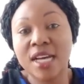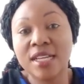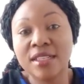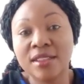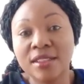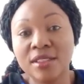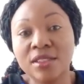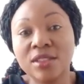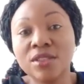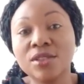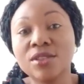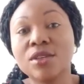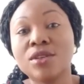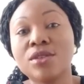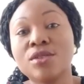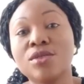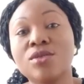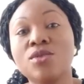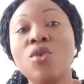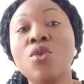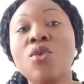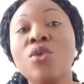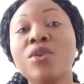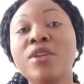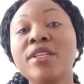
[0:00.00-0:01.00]
as Jesus,
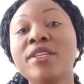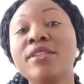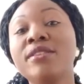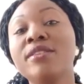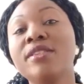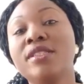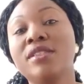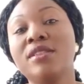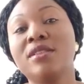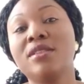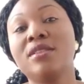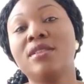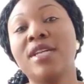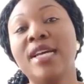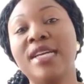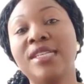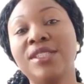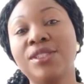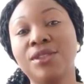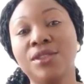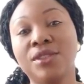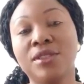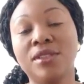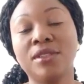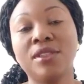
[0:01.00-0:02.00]
holy, rich,
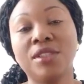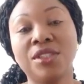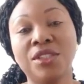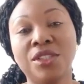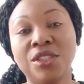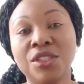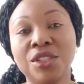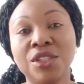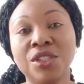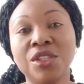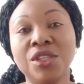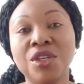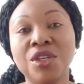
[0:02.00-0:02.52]
righteous, rich,